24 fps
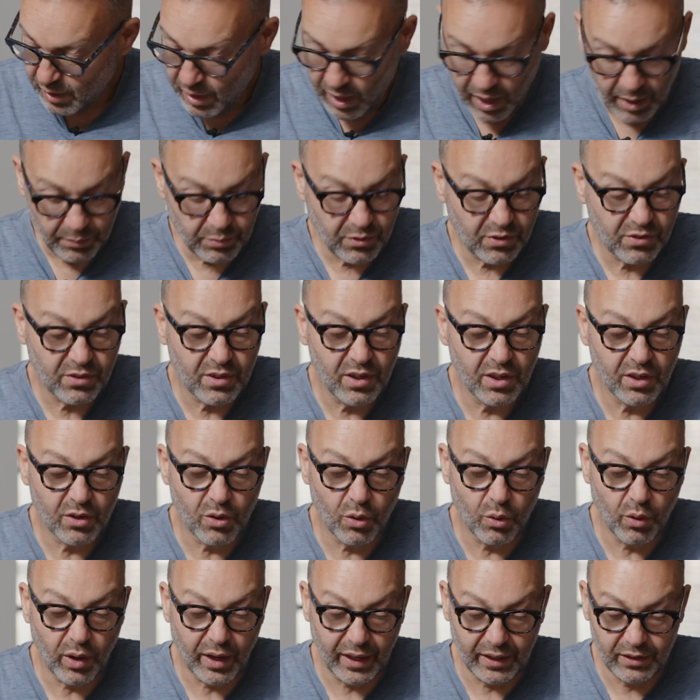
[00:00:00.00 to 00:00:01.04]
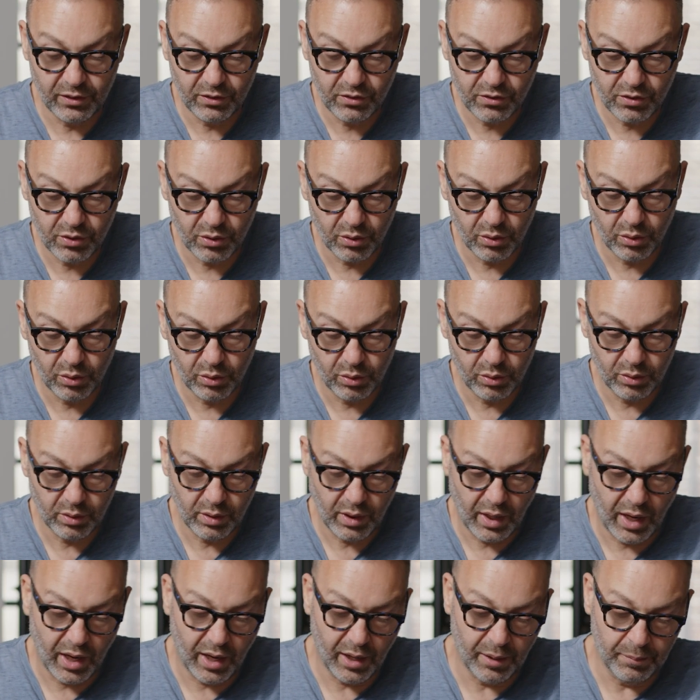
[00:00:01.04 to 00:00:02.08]
I'm just going to go into
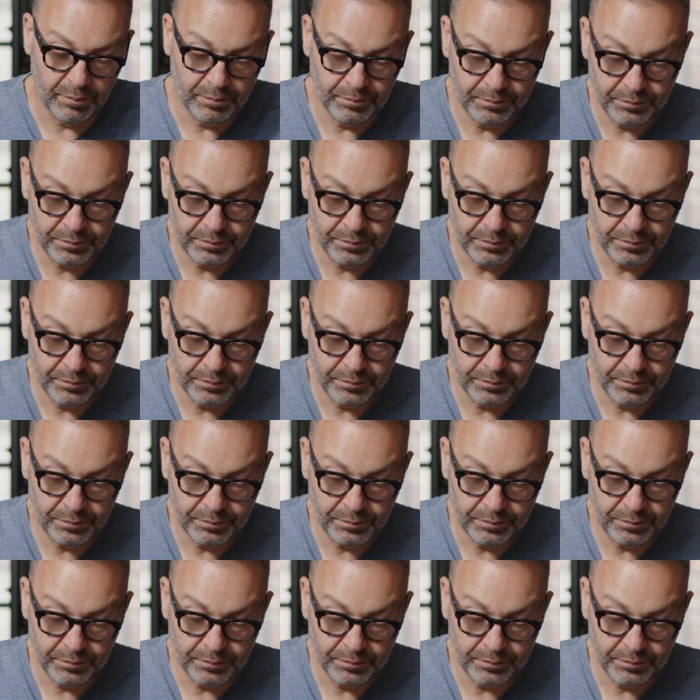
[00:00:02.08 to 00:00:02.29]
our